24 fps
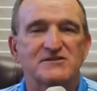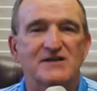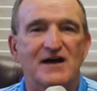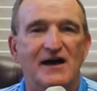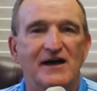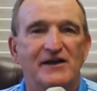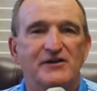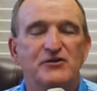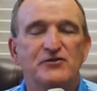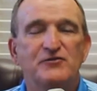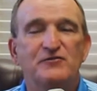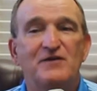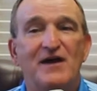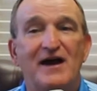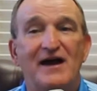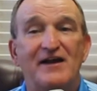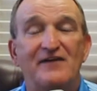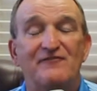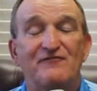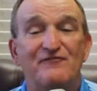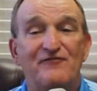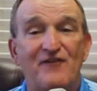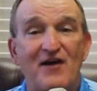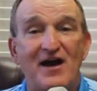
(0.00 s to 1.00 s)
Don, you've
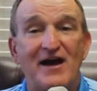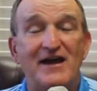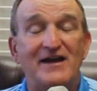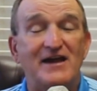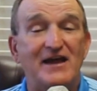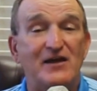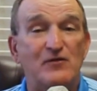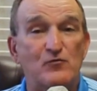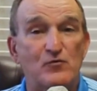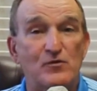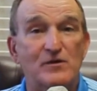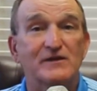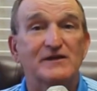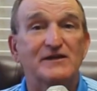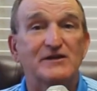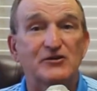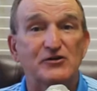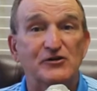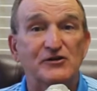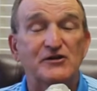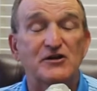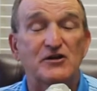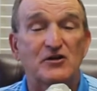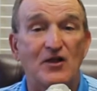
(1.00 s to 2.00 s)
got to find a really
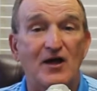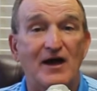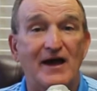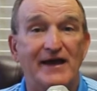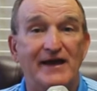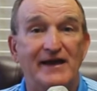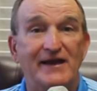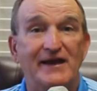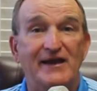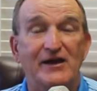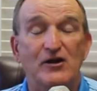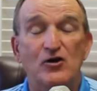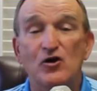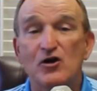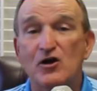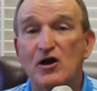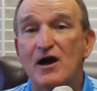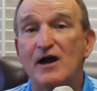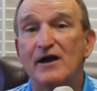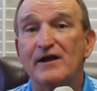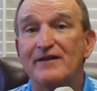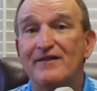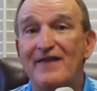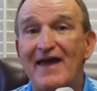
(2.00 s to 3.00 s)
good client and hook
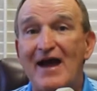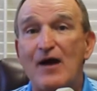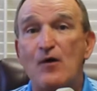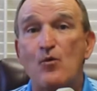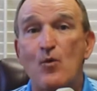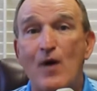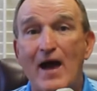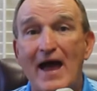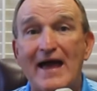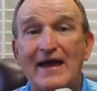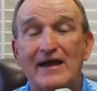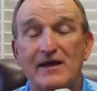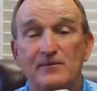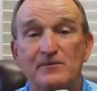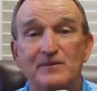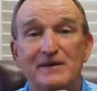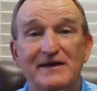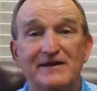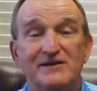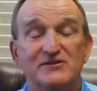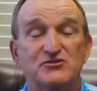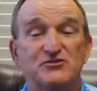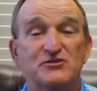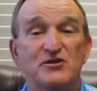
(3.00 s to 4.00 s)
onto that wagon,
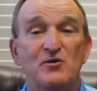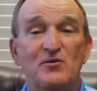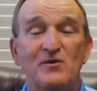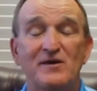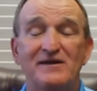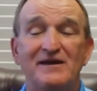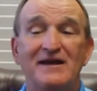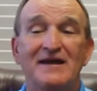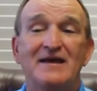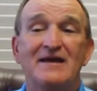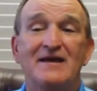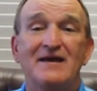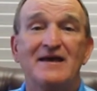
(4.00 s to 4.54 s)
because you know what?